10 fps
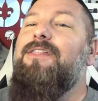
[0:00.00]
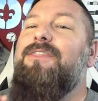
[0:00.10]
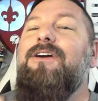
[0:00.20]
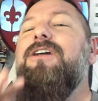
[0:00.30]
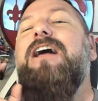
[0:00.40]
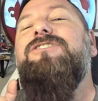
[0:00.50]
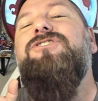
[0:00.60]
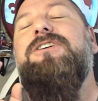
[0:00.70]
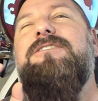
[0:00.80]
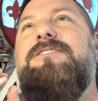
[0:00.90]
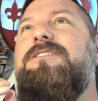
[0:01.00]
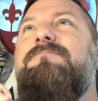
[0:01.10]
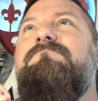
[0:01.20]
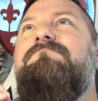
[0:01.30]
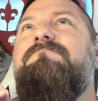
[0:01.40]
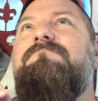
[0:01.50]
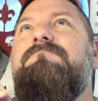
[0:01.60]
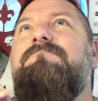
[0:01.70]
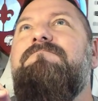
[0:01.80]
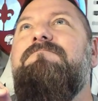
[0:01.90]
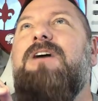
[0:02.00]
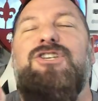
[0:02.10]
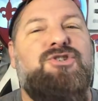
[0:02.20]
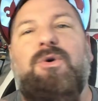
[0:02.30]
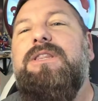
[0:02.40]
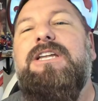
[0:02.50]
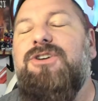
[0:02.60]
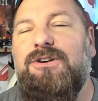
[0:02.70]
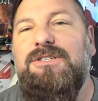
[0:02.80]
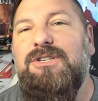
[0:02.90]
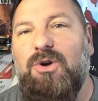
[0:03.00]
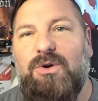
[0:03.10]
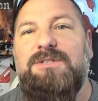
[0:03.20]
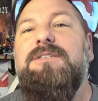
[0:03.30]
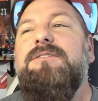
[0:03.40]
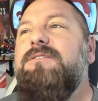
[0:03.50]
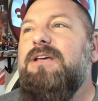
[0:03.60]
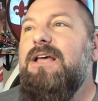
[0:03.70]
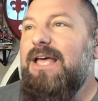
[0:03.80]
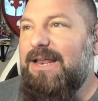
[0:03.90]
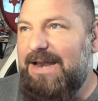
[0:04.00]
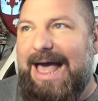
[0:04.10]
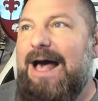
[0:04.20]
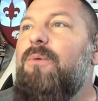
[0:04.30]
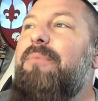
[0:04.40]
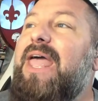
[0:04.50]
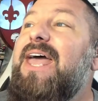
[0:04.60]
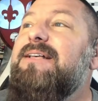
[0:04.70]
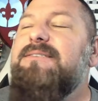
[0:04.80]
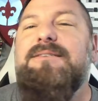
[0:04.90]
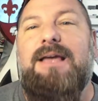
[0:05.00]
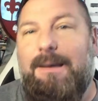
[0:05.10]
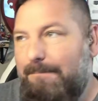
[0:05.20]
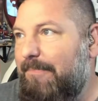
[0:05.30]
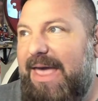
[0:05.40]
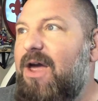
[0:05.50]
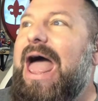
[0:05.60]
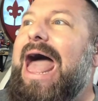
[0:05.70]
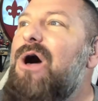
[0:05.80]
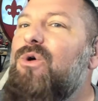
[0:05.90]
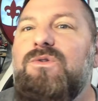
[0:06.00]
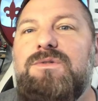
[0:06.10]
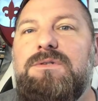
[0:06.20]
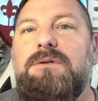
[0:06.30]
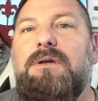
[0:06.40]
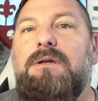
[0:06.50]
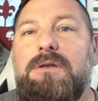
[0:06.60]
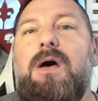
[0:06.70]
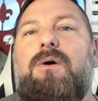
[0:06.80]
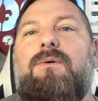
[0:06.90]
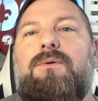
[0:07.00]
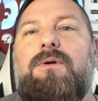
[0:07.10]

they're not just a druid that turns into horses and owl bears and bear owls? No.